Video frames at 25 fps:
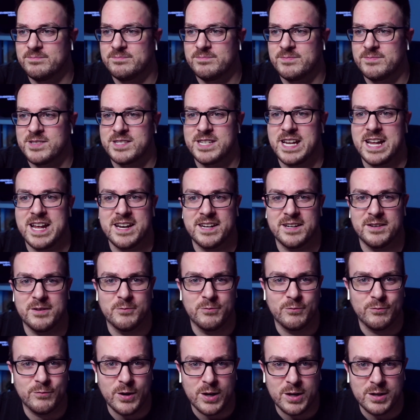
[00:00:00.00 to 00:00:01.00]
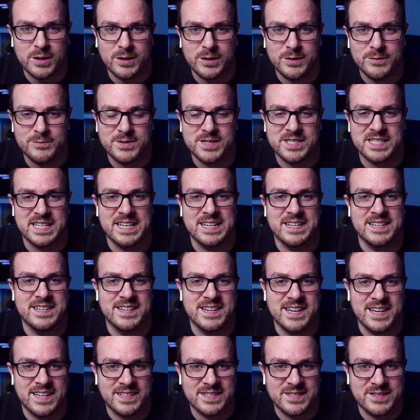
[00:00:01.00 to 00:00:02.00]
stand in front of, stand
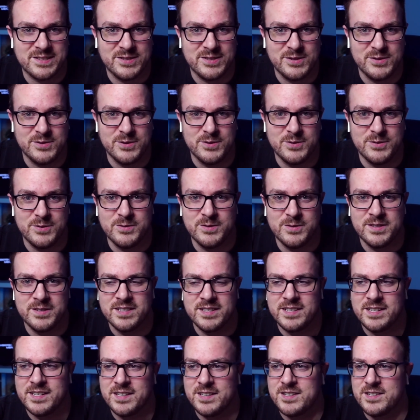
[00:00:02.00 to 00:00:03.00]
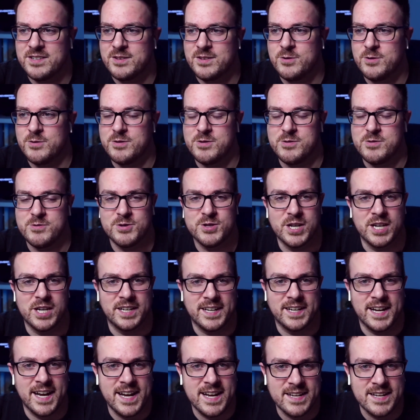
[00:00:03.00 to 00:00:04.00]
next to, who you shake
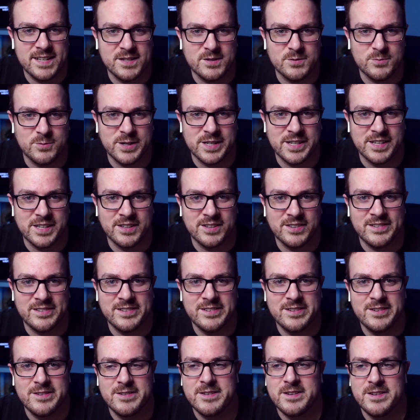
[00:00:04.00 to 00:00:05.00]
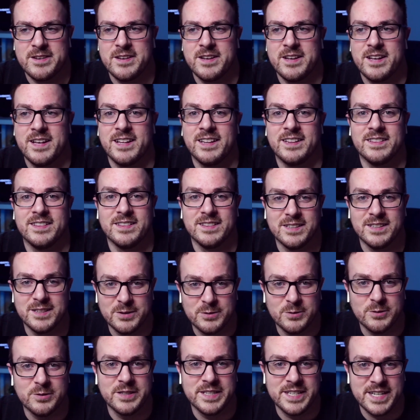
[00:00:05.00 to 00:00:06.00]
hands with,
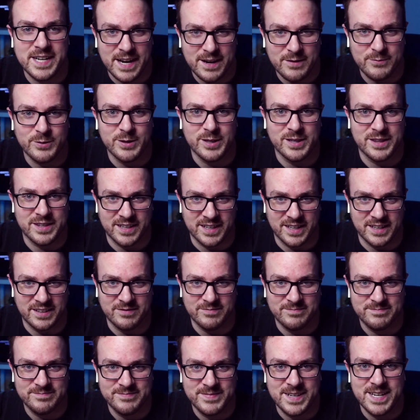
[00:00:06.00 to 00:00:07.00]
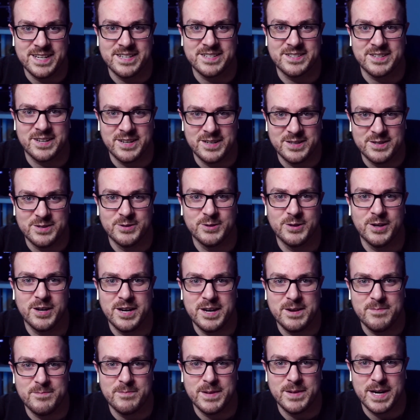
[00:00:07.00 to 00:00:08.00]
literally everything is under
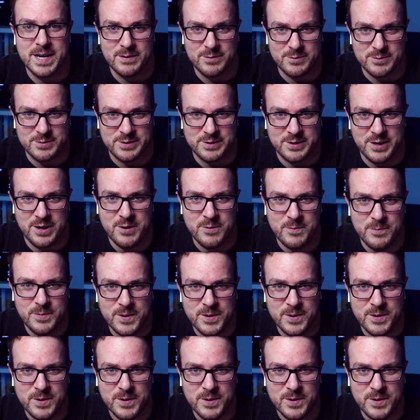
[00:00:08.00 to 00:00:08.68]
a microscope.